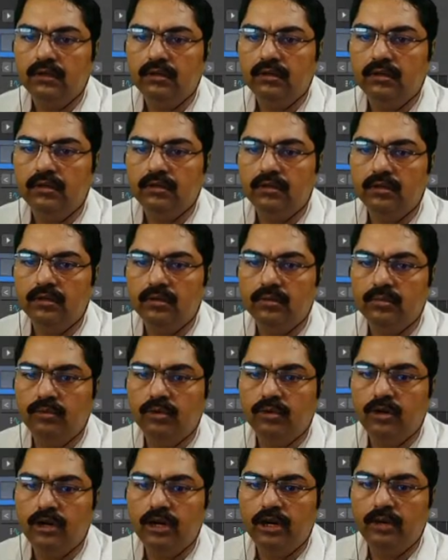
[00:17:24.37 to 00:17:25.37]

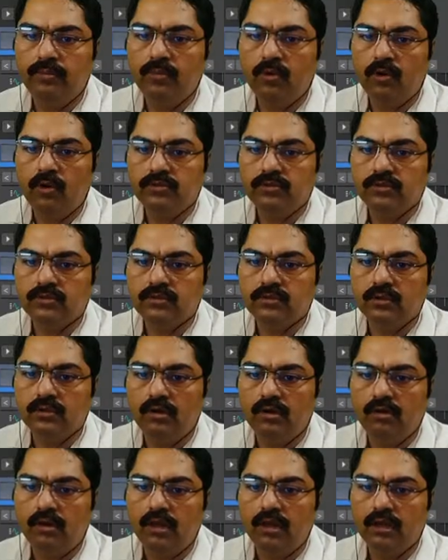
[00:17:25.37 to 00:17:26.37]
Rounded box, it
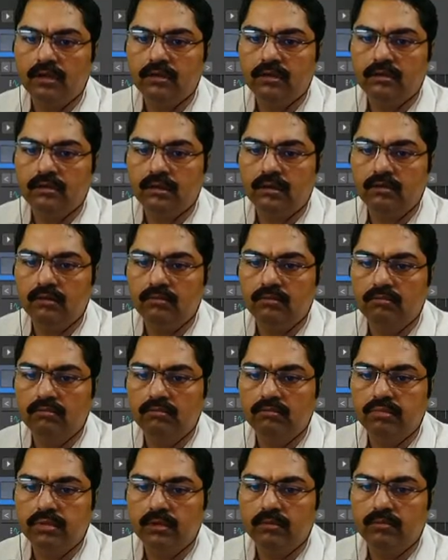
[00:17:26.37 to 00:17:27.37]
will like
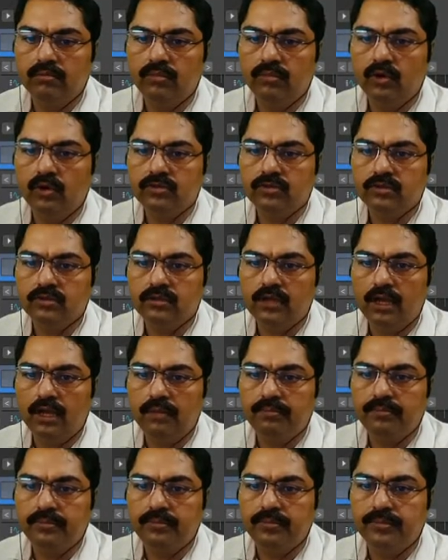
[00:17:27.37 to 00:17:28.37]
box type,
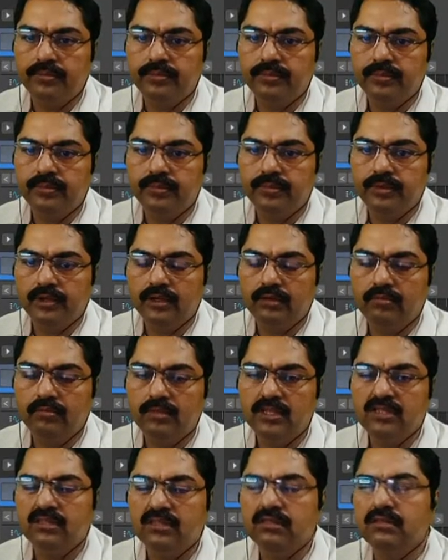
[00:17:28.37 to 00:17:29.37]

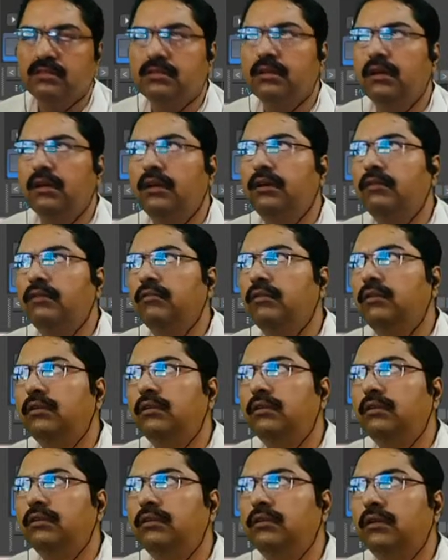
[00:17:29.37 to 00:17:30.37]
means it
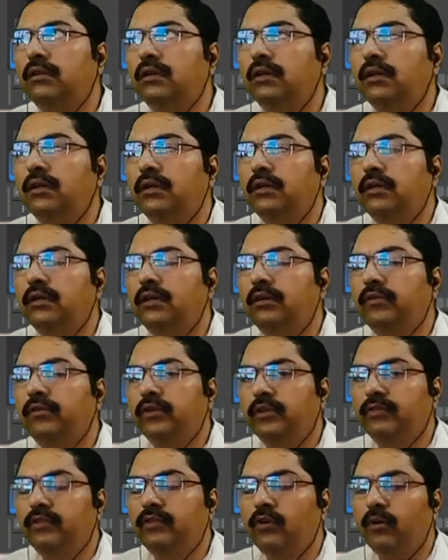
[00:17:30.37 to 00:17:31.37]
will, even
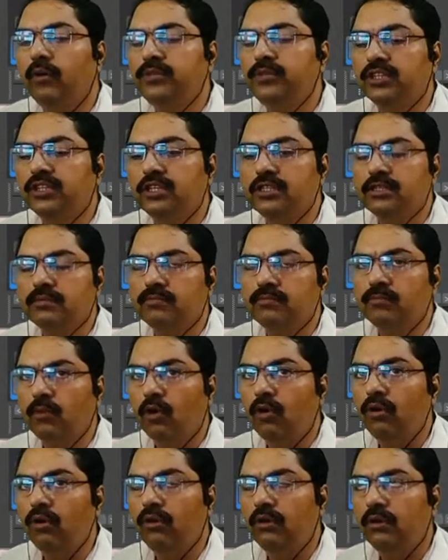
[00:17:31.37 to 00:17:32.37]
if the object is
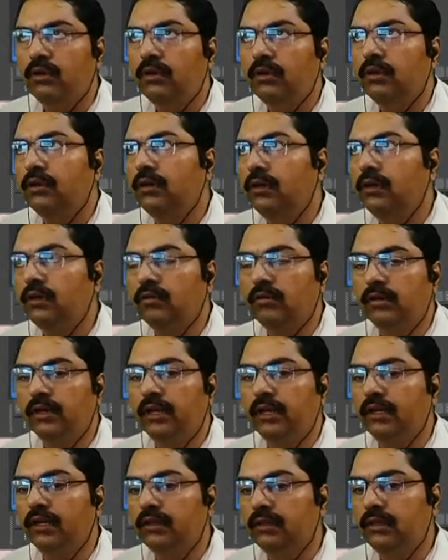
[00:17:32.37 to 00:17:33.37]
small, it will
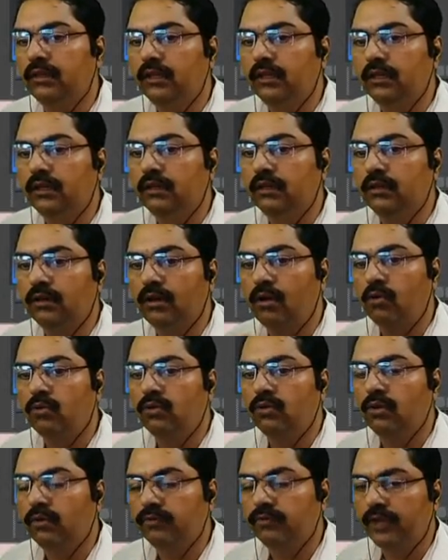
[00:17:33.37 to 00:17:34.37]
take the round
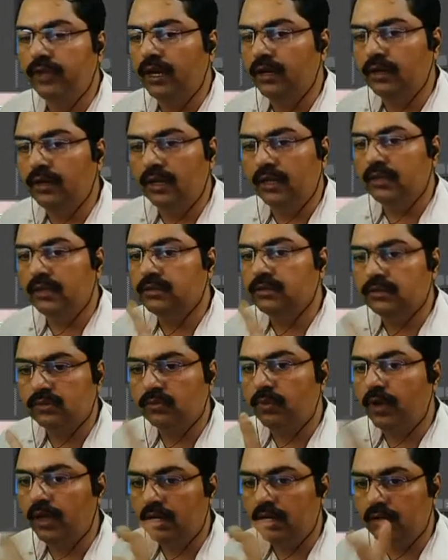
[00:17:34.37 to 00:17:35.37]
of that like
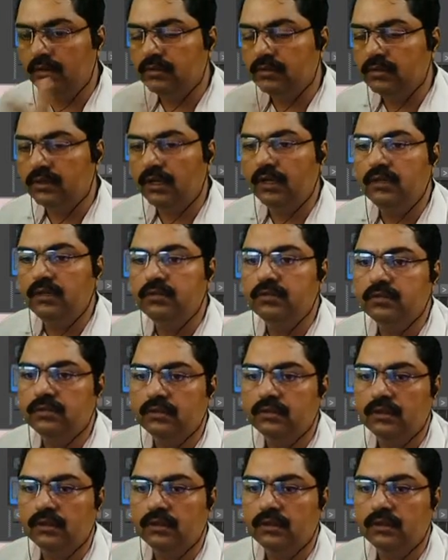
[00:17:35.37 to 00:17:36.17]
square size.